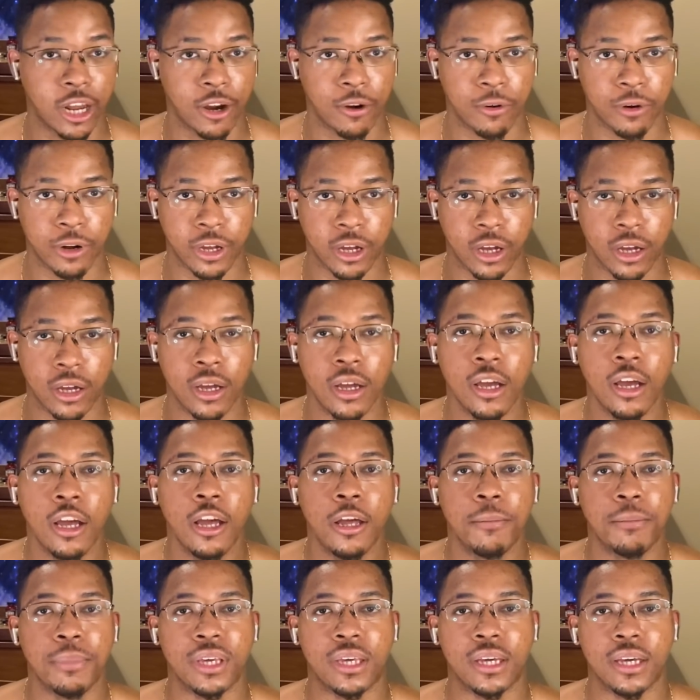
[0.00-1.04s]
area
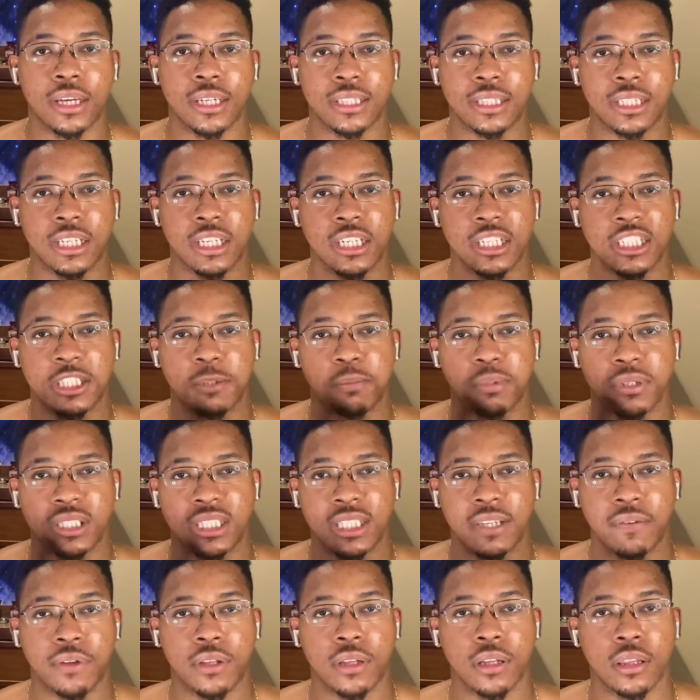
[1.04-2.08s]
because he is
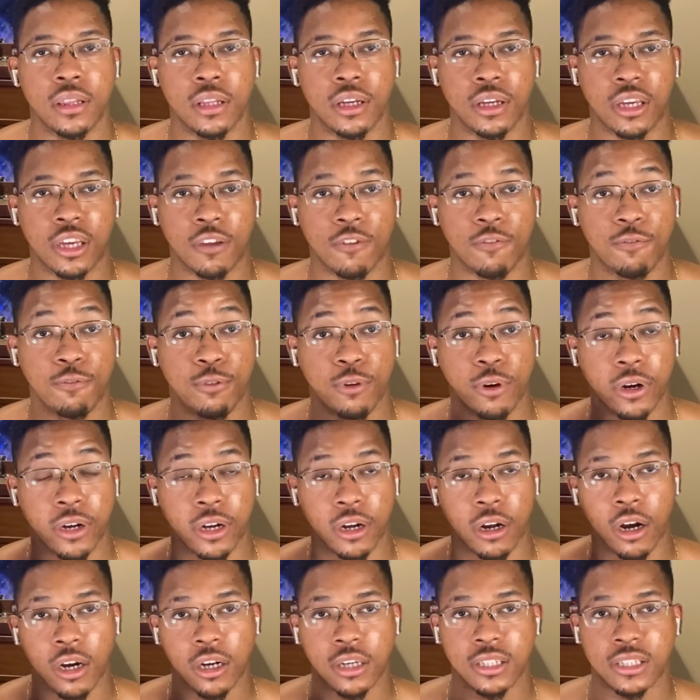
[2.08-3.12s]
specifically looking for an
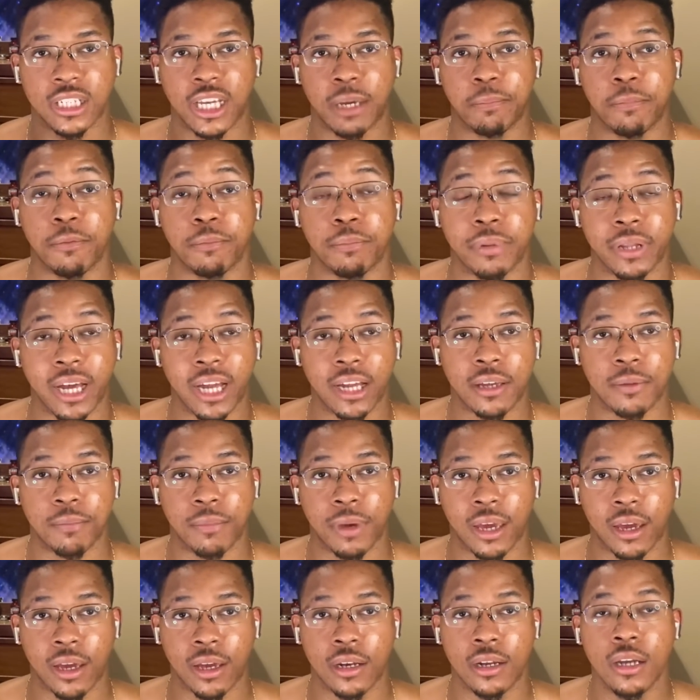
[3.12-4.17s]
archetype of black
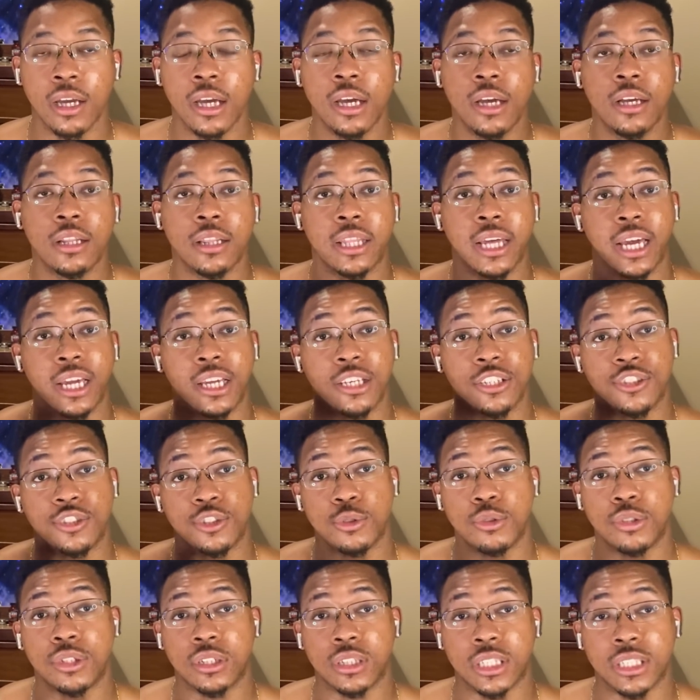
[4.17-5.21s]
man that is
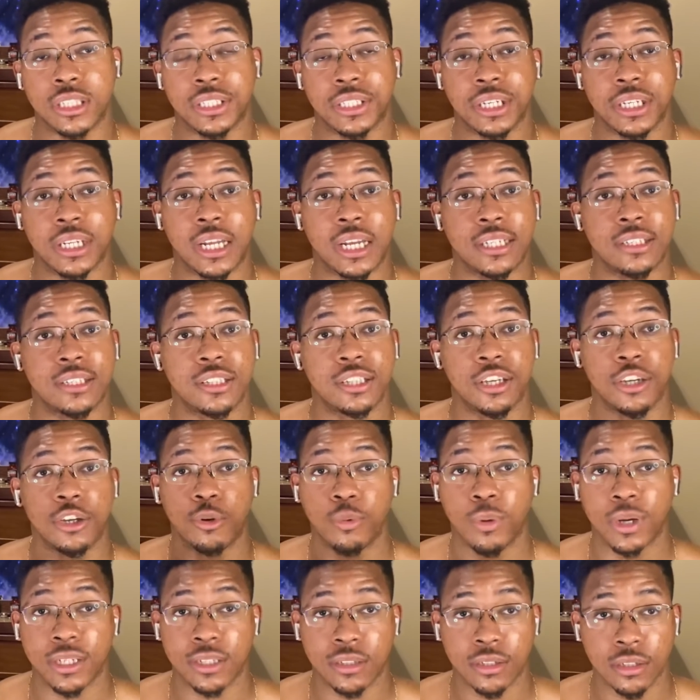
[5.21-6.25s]
usually seen as the
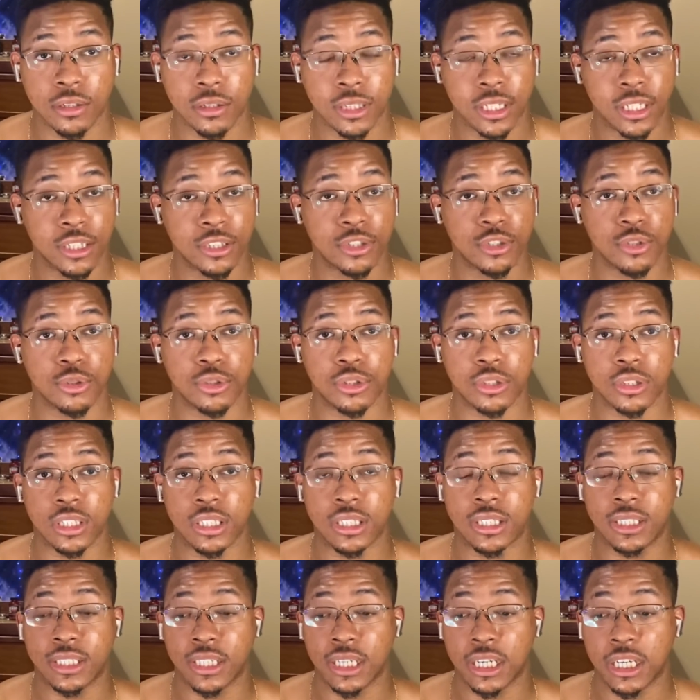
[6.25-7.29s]
aggressor, that is usually
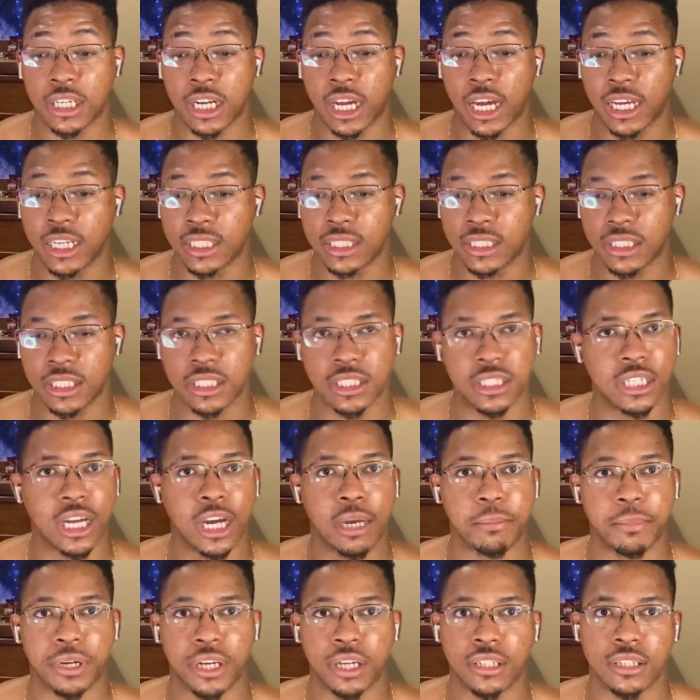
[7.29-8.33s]
seen as the
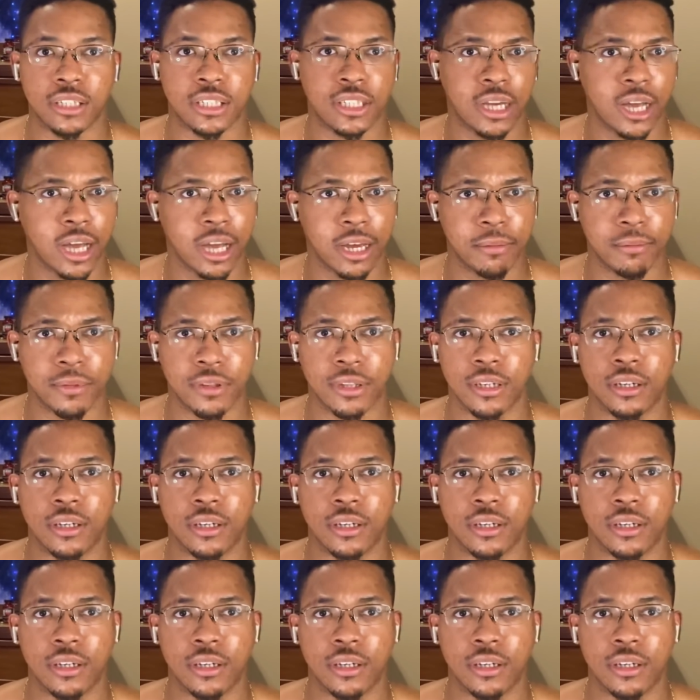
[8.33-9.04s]
dominant top.